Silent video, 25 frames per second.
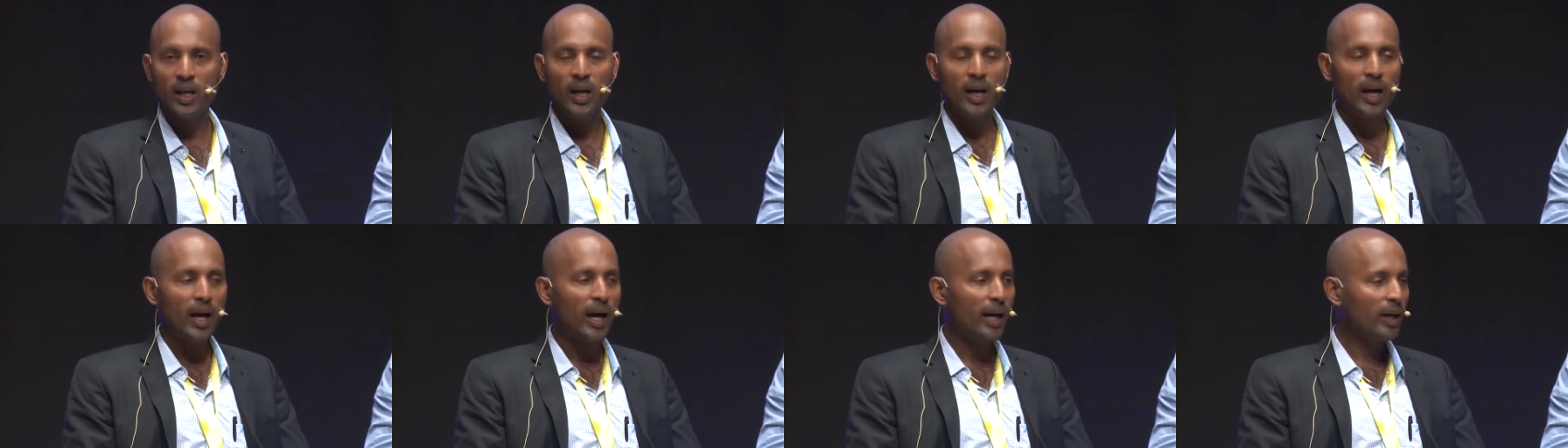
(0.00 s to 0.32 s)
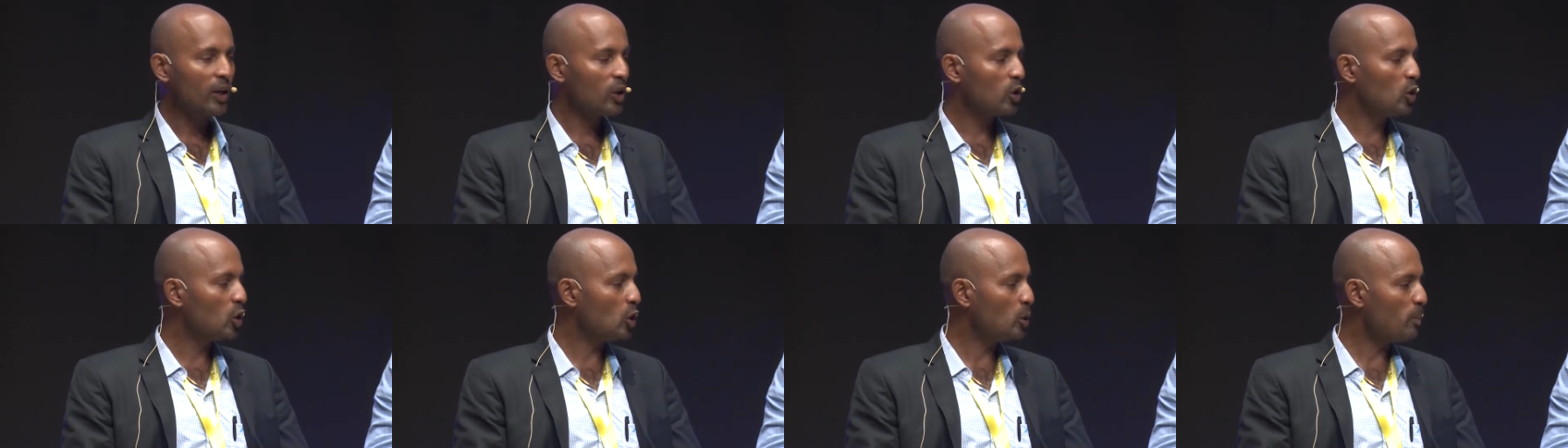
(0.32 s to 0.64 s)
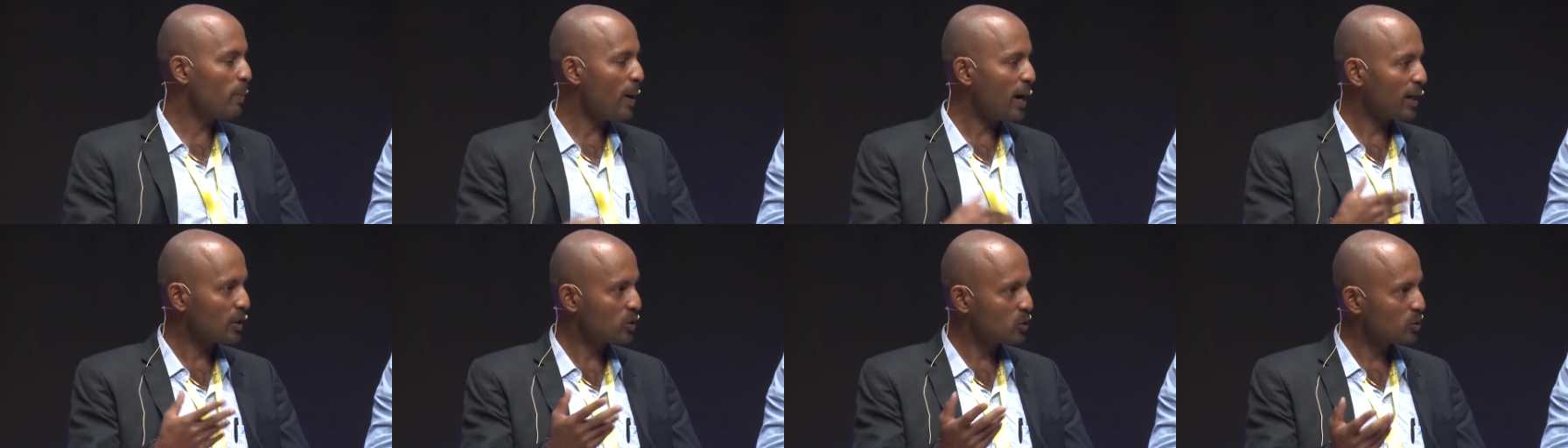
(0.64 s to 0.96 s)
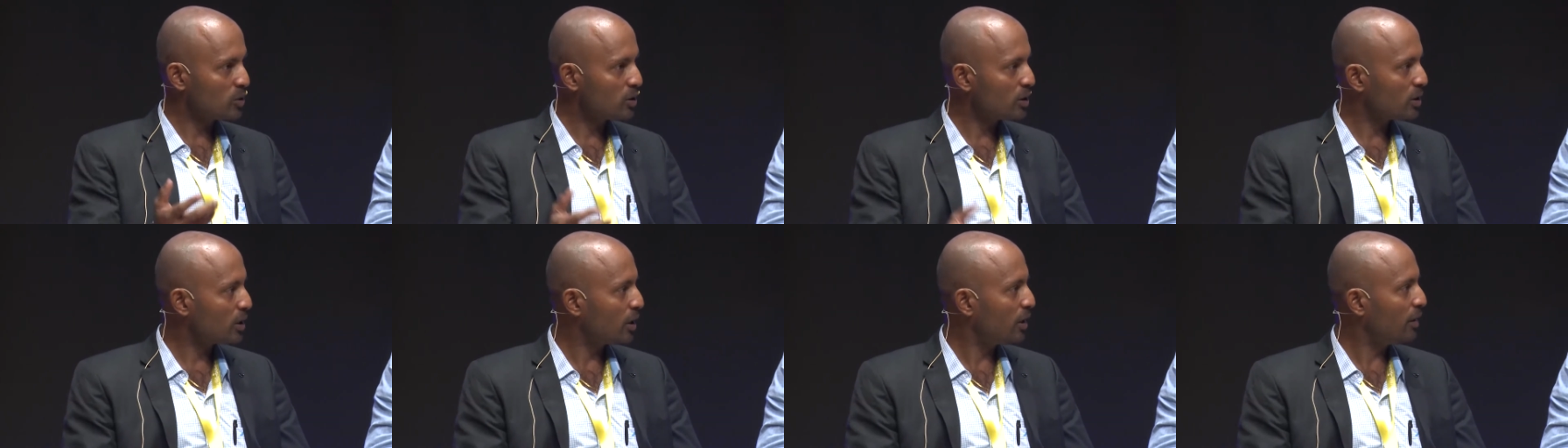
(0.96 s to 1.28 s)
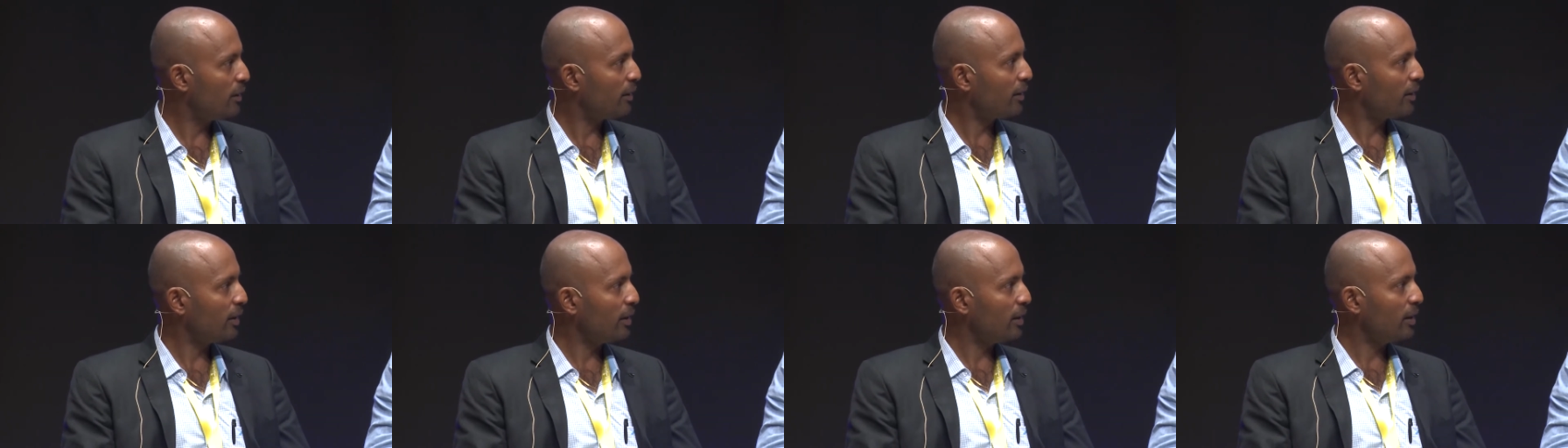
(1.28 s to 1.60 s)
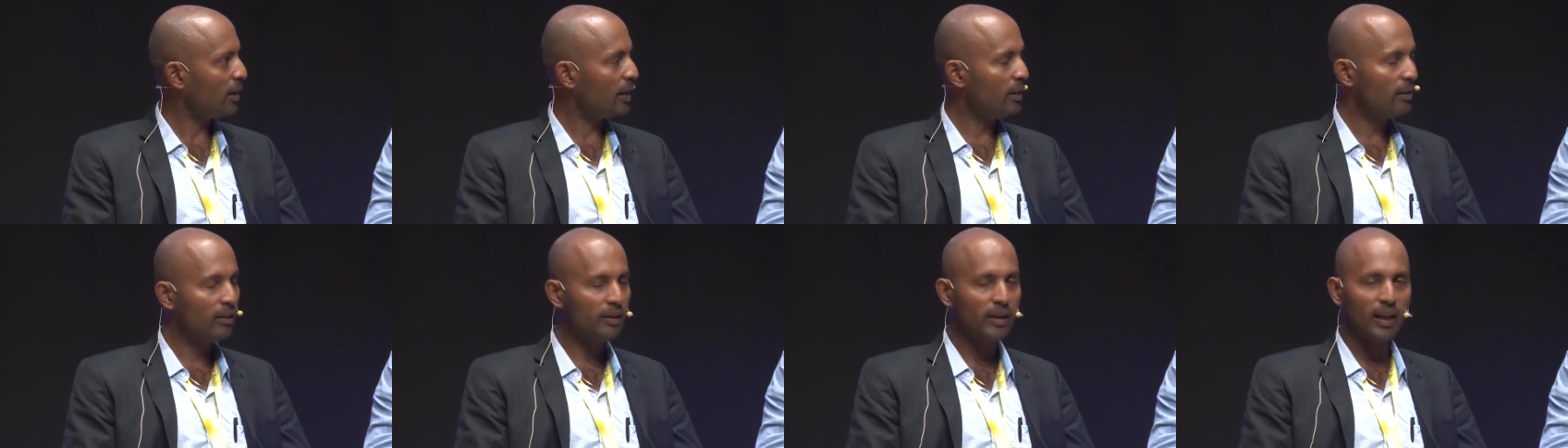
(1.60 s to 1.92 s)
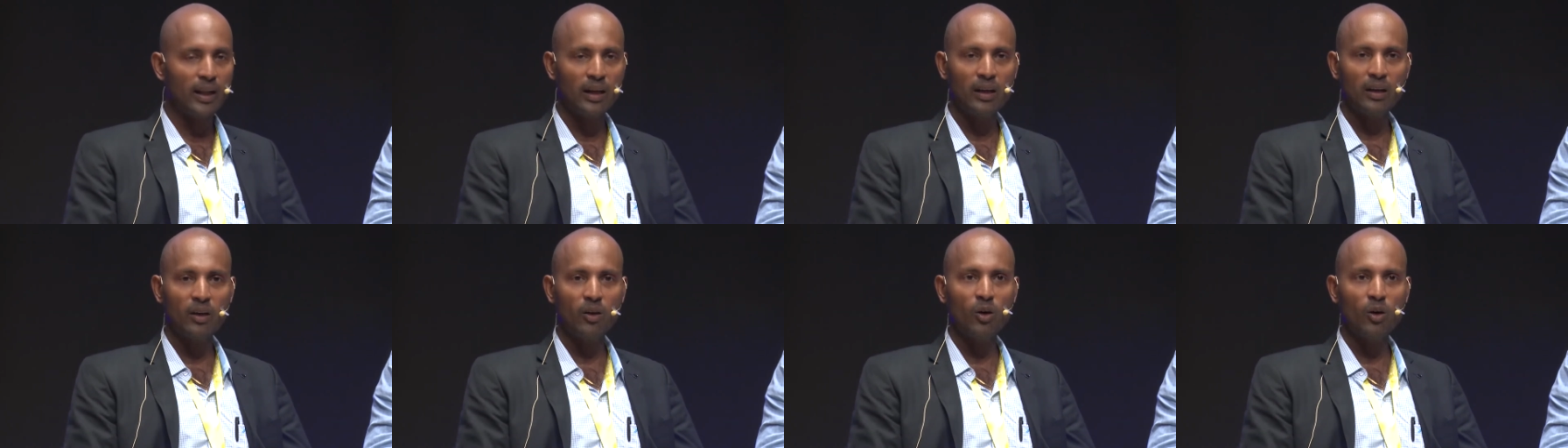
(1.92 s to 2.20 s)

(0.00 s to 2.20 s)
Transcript: and go back to the country and tell,